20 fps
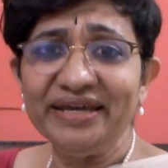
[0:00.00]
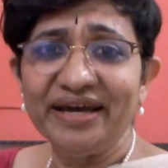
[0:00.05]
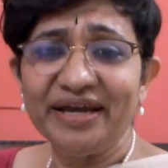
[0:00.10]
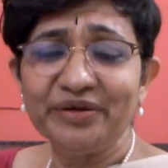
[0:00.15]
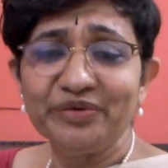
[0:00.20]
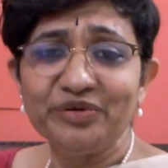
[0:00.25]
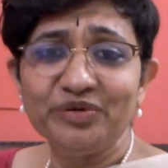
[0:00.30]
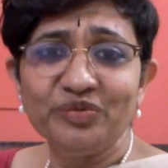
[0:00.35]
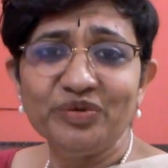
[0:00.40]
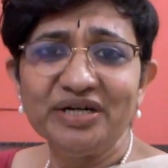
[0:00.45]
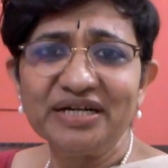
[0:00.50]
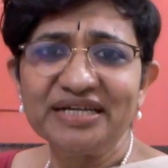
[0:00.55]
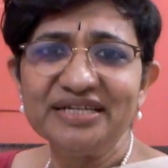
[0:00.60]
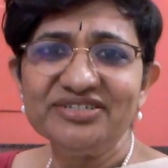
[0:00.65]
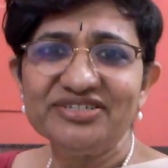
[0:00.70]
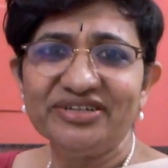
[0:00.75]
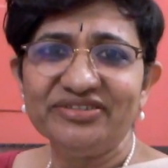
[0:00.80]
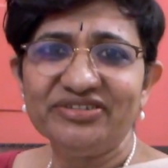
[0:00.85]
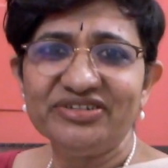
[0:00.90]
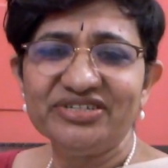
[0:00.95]
I could work in
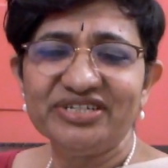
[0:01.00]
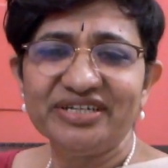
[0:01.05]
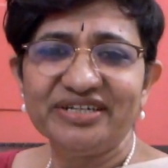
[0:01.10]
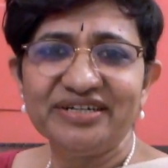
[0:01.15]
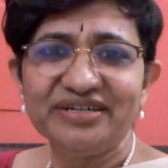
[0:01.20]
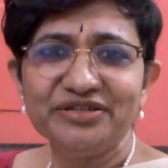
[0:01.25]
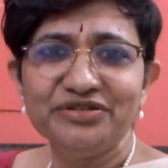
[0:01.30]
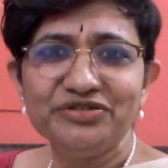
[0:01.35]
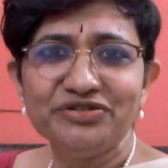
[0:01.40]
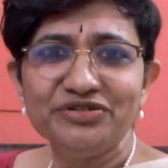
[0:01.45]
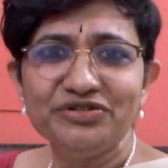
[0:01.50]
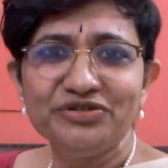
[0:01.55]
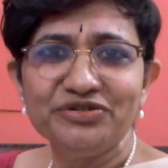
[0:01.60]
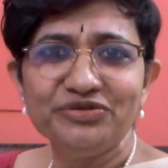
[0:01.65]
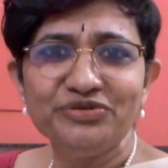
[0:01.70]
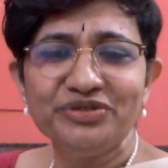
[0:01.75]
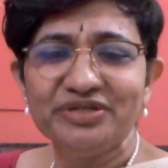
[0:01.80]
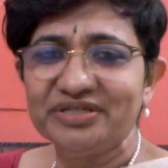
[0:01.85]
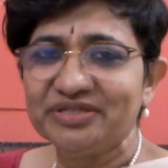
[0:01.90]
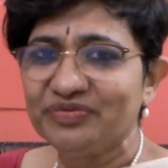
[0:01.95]
Chandrasekhar
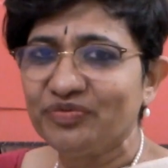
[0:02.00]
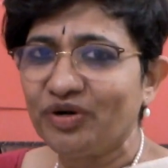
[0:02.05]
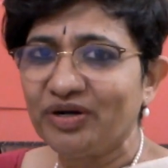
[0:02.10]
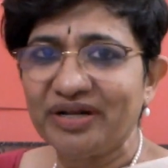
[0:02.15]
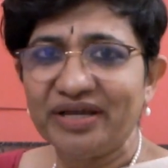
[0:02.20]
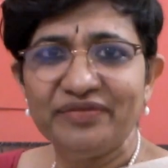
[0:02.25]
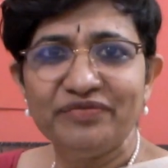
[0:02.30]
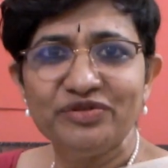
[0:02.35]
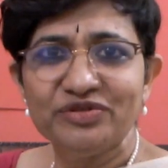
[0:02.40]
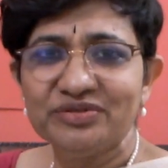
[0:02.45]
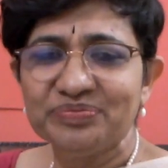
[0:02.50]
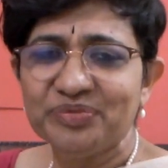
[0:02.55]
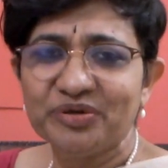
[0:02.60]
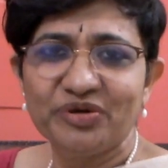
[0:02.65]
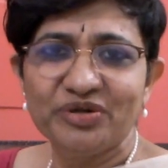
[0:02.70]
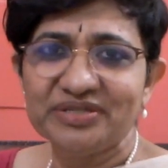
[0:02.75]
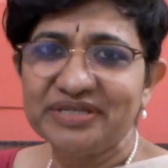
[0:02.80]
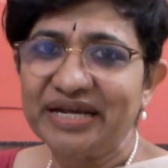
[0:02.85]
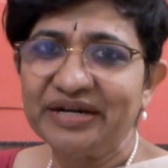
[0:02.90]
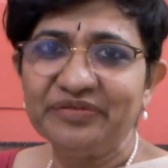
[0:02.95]
Institute is what I was,
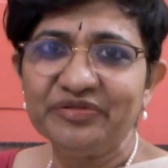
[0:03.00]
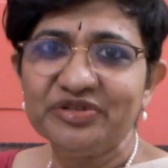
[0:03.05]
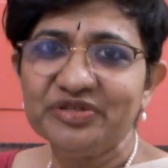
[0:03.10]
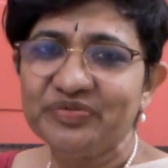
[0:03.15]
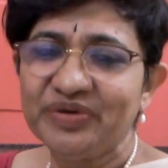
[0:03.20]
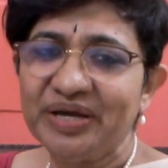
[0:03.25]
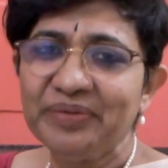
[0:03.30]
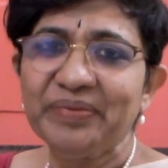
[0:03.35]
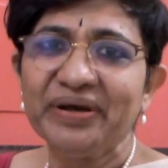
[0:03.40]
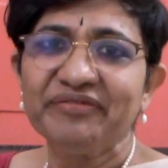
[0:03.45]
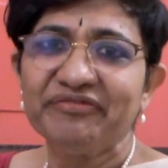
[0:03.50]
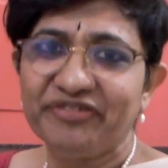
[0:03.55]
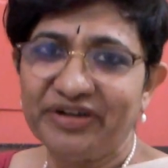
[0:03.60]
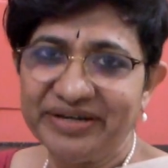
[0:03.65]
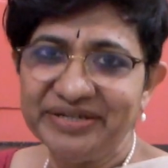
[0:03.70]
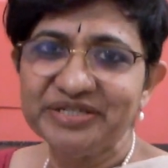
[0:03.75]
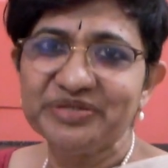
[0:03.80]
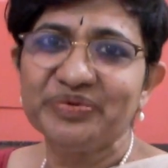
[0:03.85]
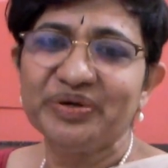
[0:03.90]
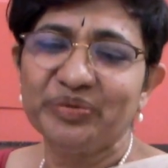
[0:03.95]
because that was where my
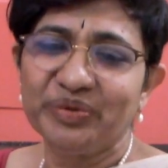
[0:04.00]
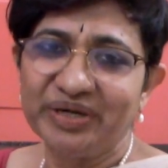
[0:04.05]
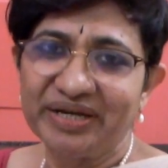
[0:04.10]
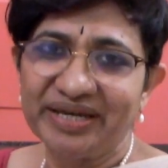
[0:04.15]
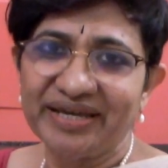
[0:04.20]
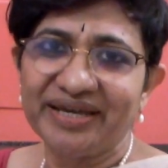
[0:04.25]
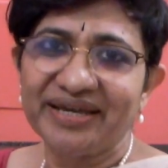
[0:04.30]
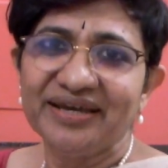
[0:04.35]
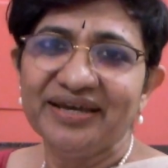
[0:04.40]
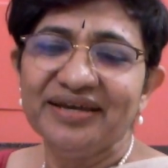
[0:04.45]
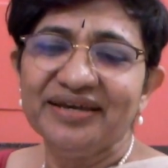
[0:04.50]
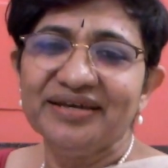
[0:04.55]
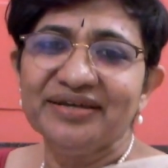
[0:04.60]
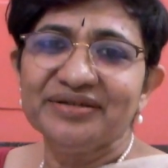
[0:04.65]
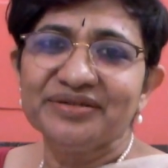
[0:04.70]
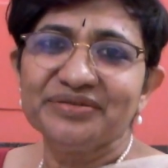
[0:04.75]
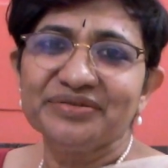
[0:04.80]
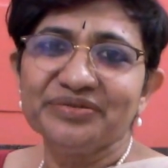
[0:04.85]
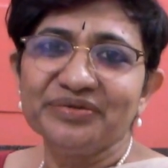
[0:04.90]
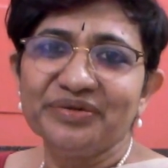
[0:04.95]
friends were working.
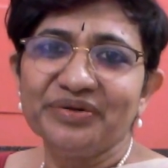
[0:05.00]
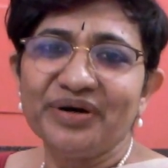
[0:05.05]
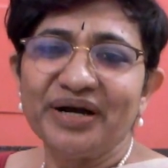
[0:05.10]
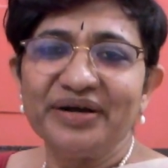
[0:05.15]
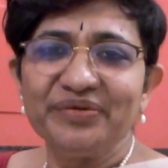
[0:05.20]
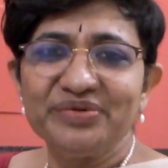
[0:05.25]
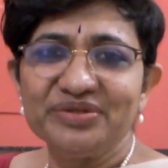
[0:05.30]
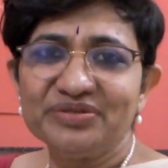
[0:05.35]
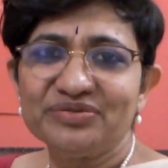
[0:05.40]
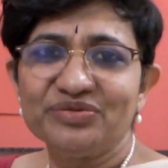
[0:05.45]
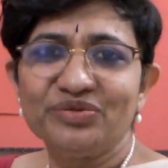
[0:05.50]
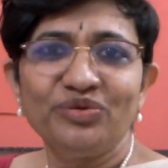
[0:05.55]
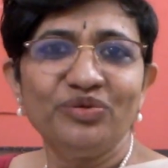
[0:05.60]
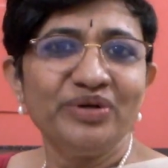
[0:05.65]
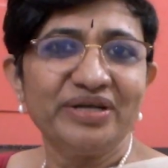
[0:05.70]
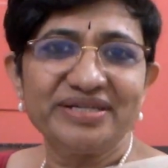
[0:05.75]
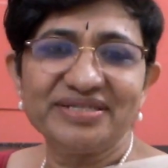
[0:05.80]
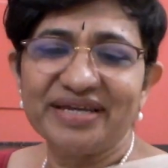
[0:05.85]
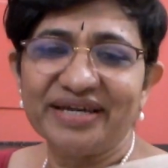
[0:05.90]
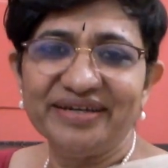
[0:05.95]
So I was so
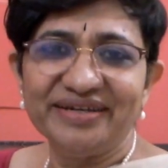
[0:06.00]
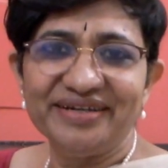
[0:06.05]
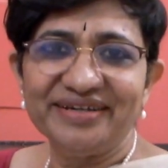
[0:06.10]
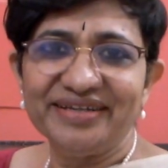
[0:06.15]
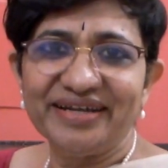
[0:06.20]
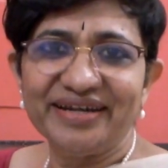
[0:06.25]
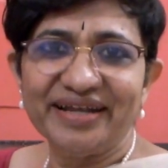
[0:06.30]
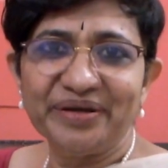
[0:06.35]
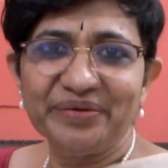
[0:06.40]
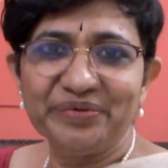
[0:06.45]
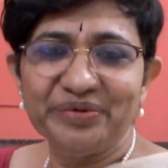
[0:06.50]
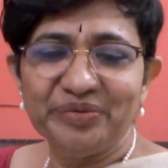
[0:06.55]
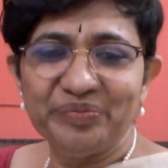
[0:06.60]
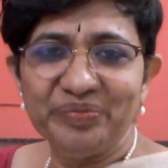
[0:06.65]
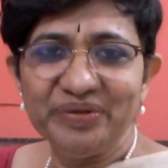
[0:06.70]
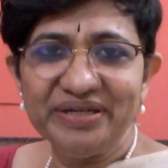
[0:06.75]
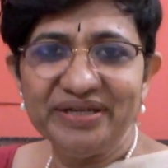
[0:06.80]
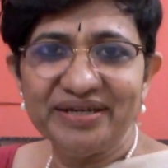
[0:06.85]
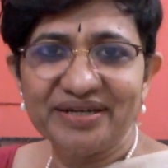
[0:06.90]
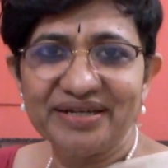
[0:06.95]
excited that I could
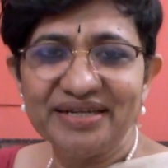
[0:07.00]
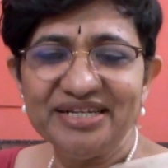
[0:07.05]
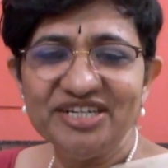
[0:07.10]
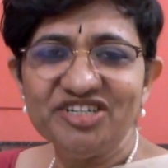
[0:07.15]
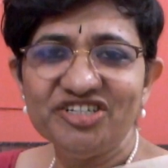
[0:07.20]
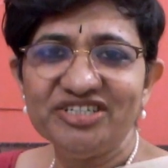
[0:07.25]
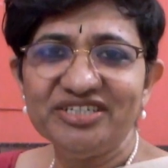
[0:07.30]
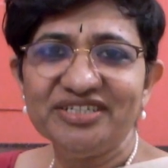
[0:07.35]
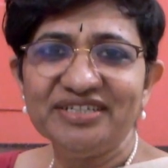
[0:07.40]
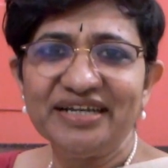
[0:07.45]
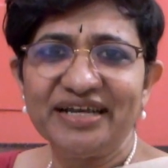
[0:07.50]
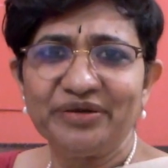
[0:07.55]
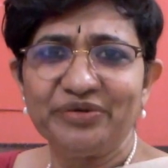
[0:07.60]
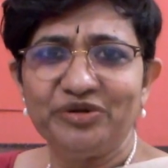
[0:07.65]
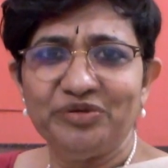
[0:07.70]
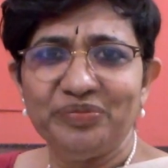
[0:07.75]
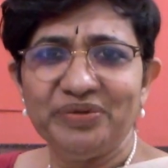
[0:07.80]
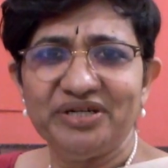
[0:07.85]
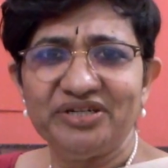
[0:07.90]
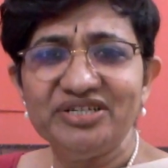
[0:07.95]
be a clinician, I
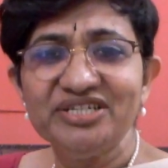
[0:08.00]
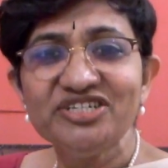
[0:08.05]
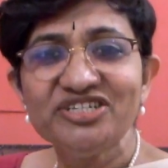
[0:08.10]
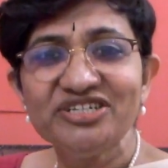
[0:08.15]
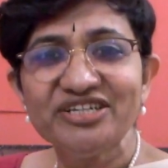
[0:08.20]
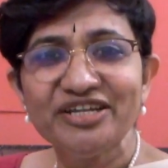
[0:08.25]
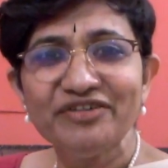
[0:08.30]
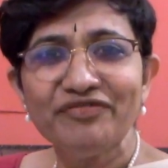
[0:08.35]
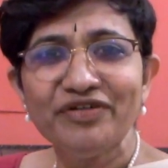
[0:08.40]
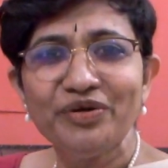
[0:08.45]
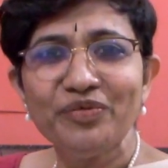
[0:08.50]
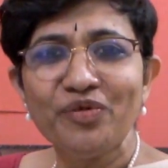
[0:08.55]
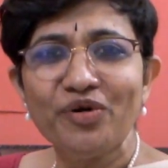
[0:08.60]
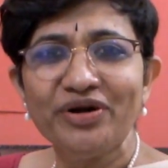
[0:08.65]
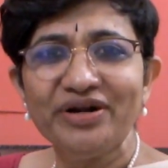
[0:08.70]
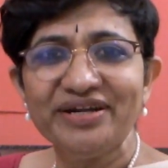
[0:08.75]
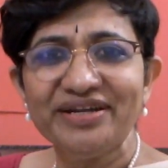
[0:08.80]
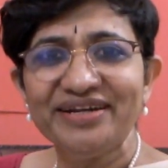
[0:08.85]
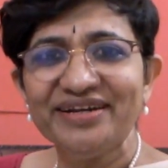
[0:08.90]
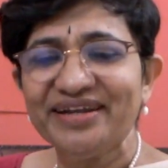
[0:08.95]
could be a teacher if I
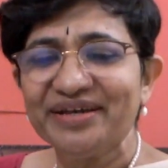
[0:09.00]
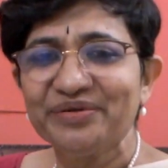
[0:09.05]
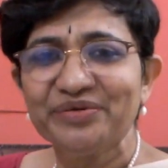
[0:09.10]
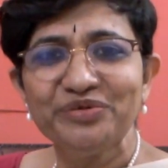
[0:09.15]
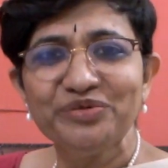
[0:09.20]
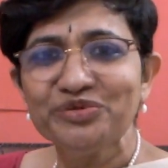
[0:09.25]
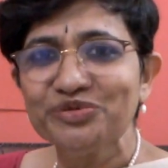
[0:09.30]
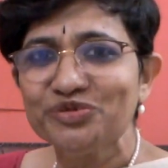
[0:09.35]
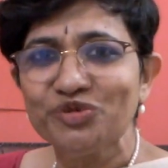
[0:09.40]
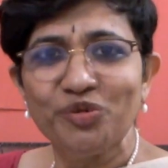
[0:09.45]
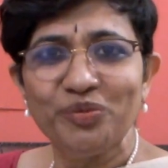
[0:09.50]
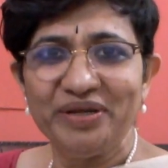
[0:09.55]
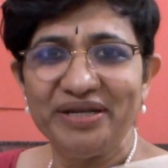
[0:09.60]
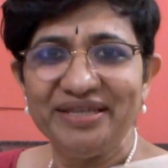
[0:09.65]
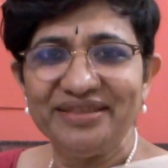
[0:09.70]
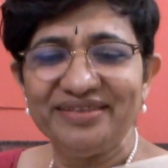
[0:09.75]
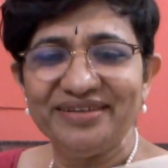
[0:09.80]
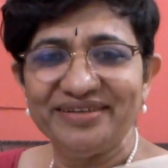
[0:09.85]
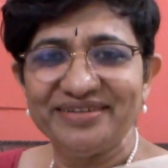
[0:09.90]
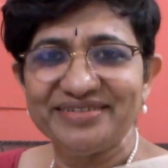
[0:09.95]
wanted, I could do so
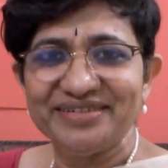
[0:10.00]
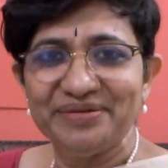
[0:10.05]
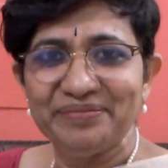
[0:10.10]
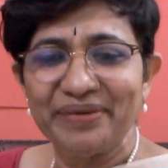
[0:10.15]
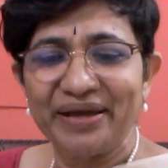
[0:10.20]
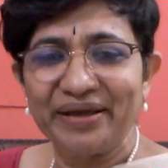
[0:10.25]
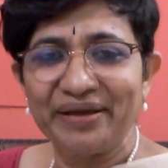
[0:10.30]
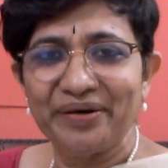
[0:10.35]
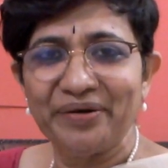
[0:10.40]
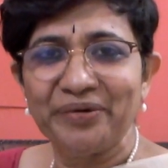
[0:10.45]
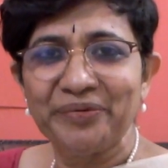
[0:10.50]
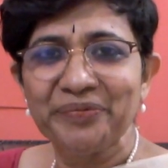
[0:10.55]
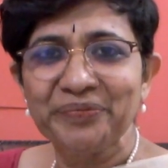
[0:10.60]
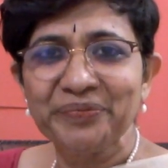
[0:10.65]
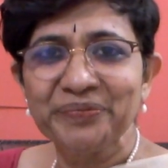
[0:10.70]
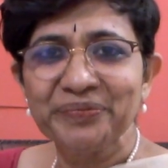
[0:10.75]
many things in Bangalore.